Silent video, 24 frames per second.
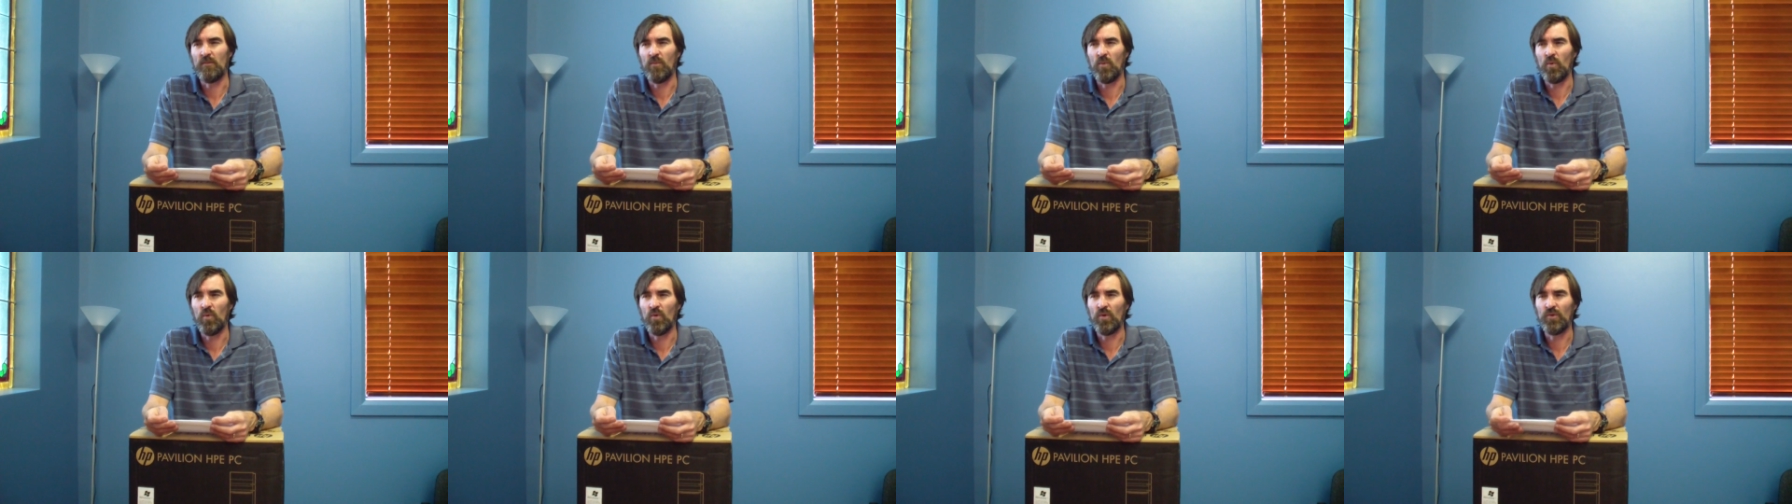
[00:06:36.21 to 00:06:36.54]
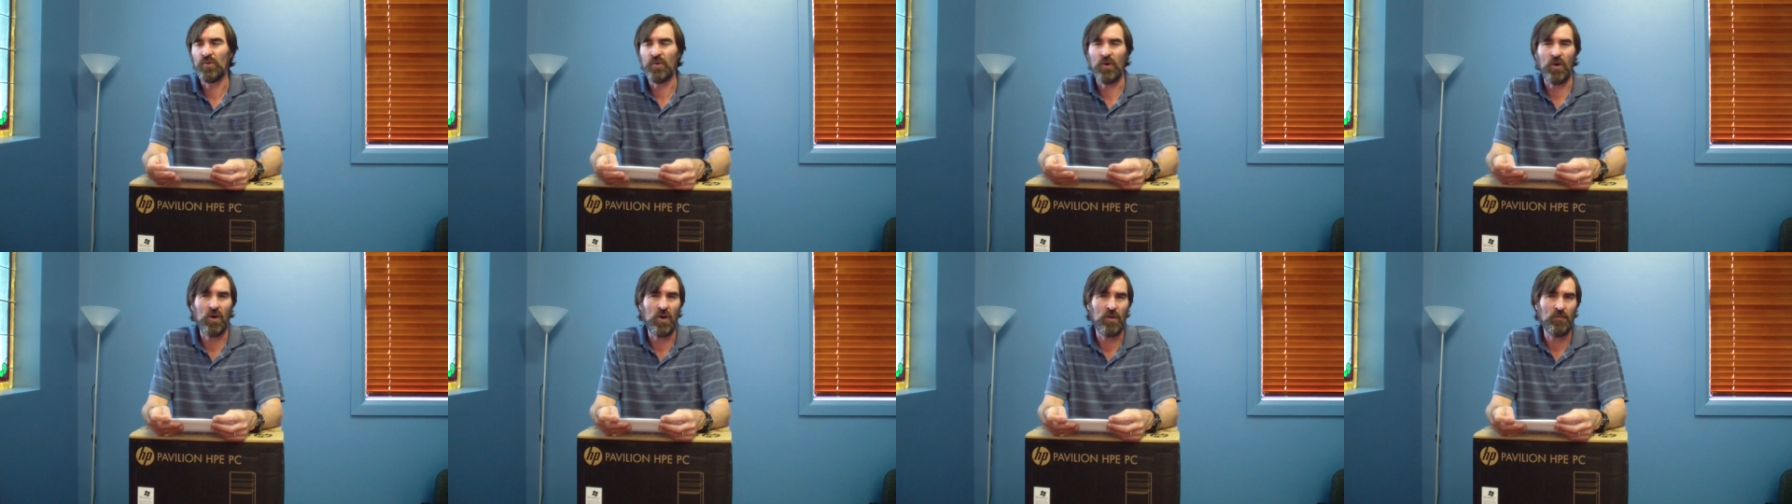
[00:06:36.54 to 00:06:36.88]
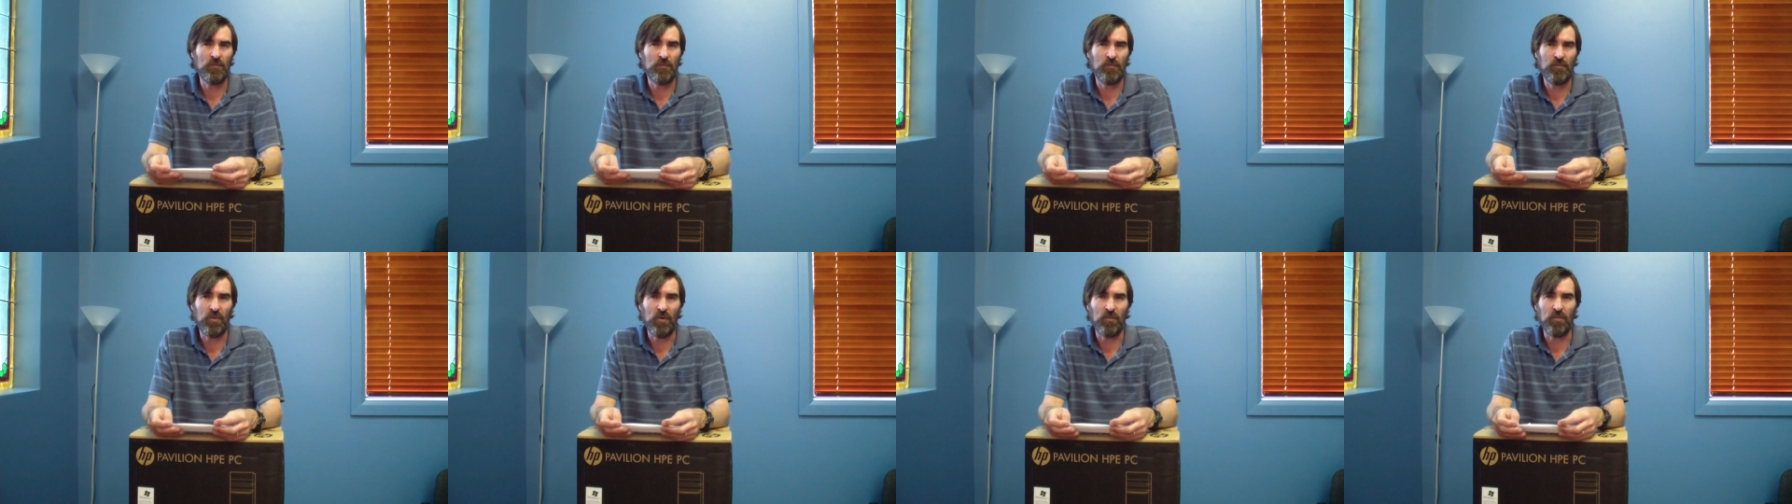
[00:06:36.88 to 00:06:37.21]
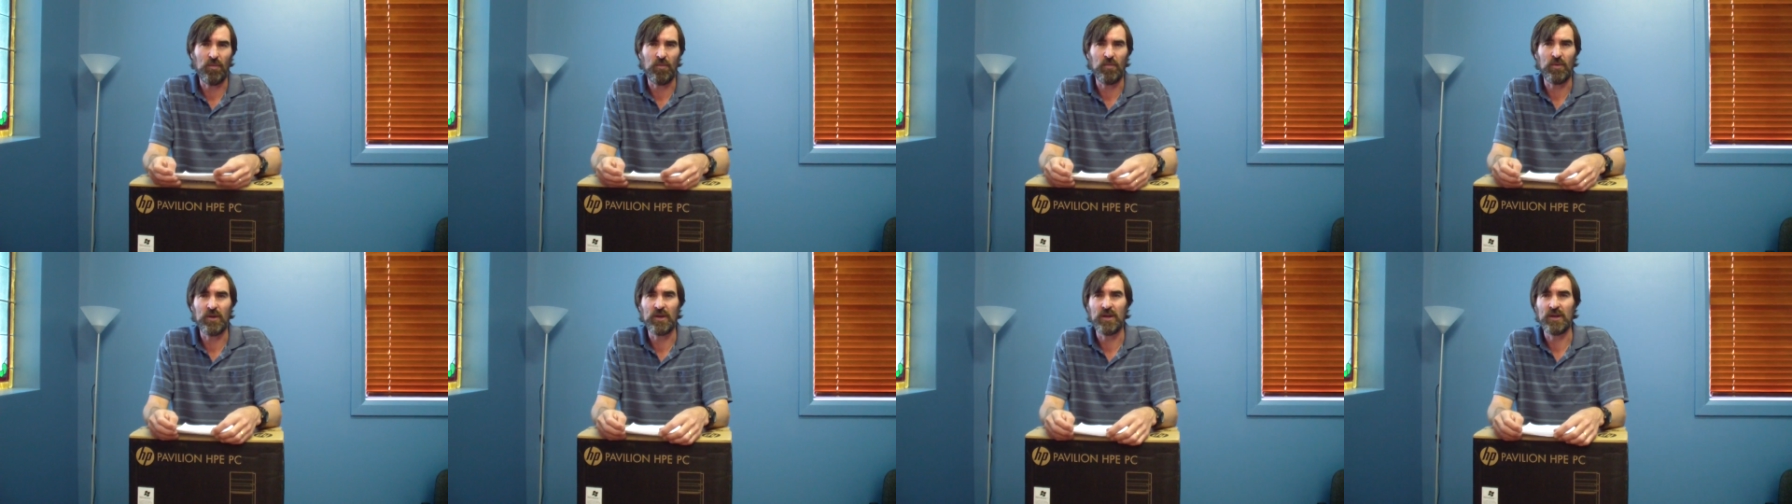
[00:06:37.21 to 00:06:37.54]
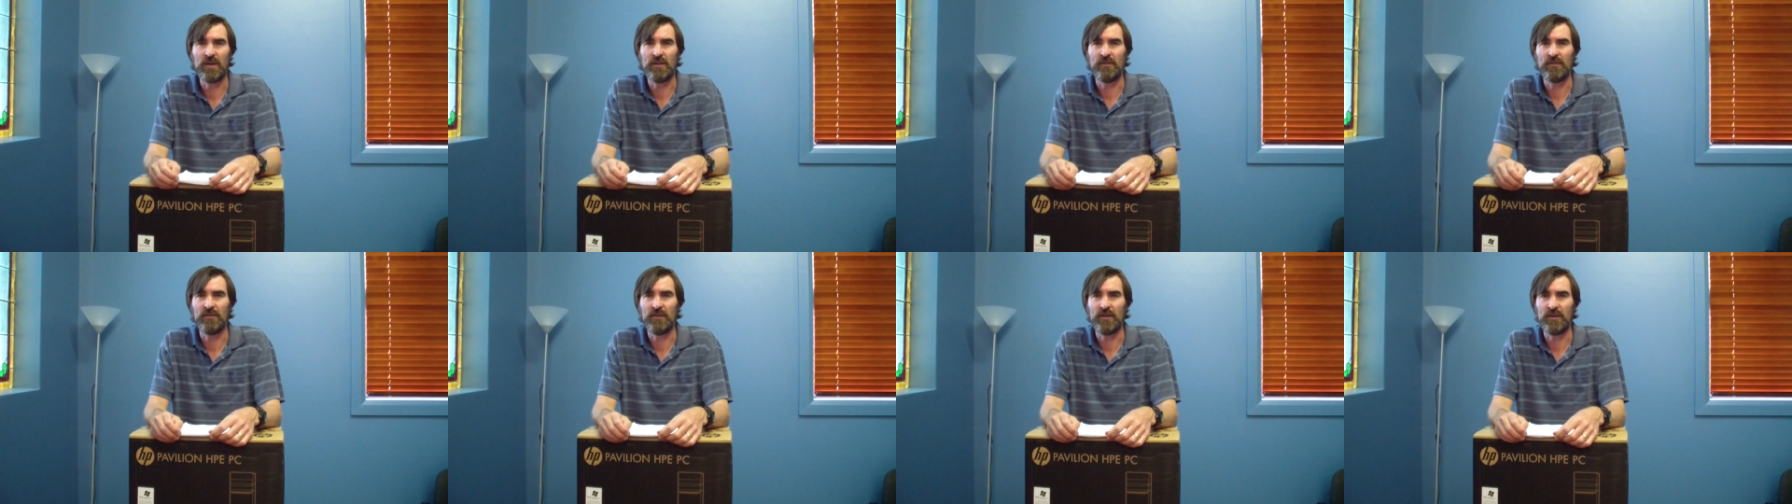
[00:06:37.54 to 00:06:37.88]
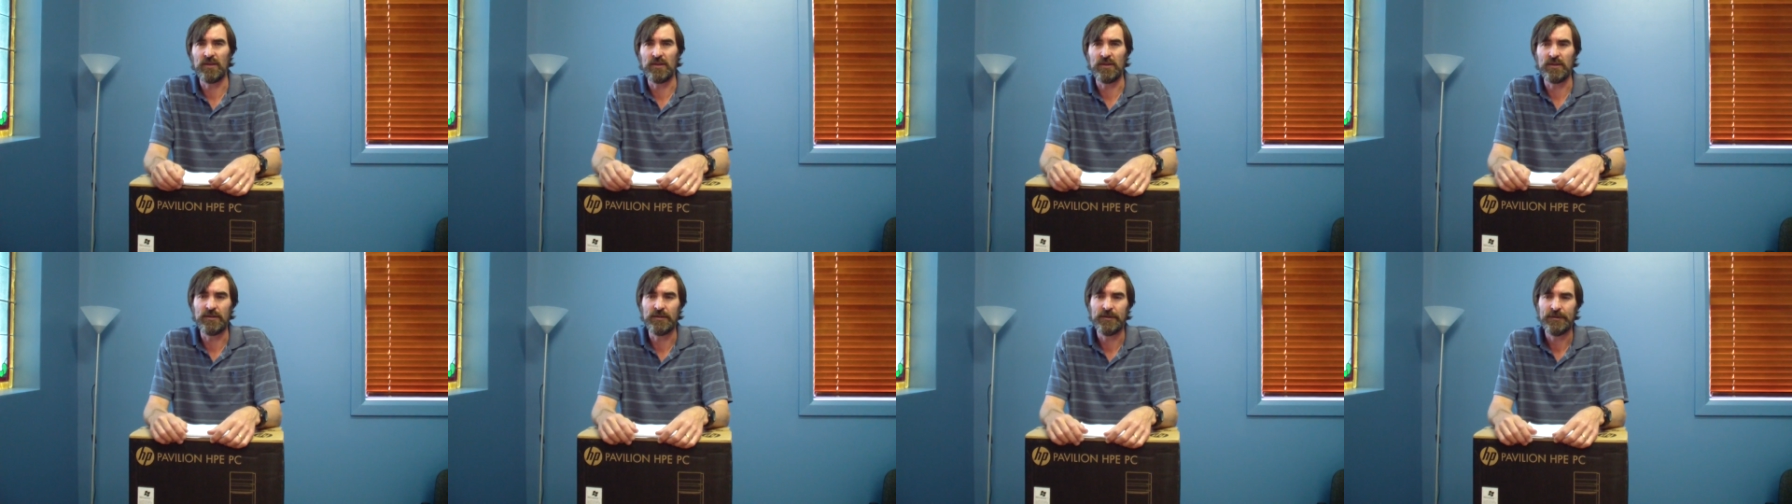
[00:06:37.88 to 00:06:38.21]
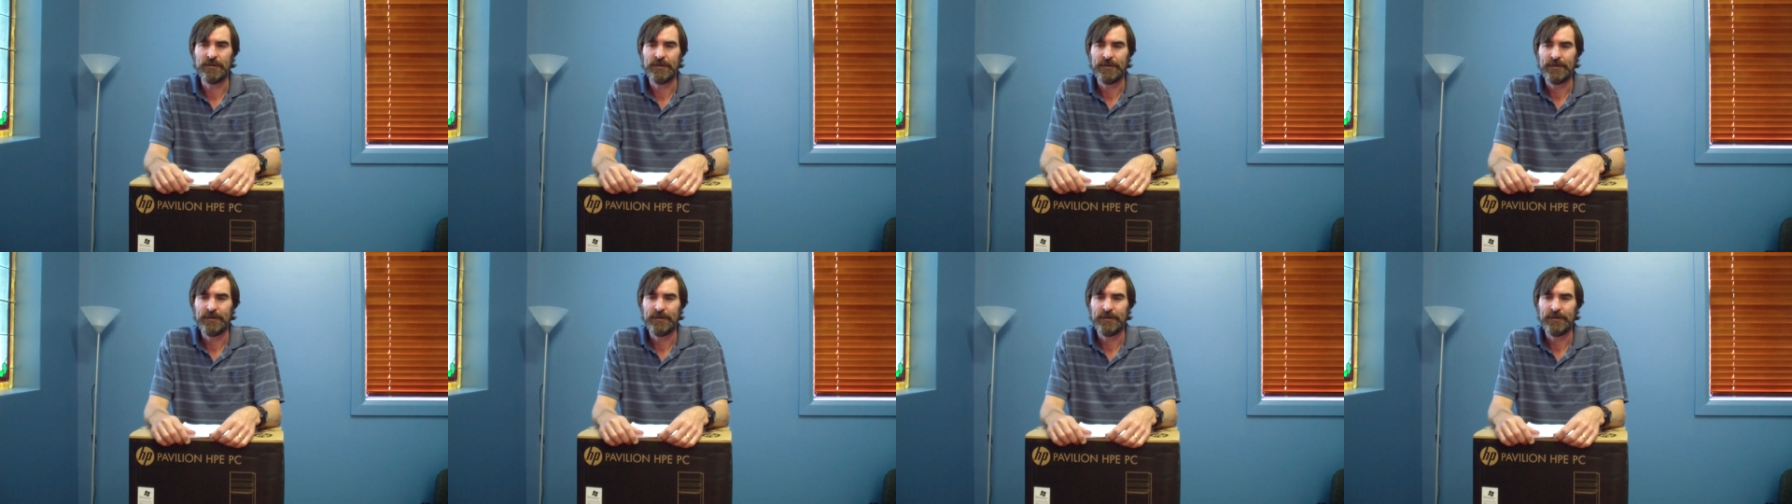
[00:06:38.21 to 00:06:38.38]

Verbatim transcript: more time probably in the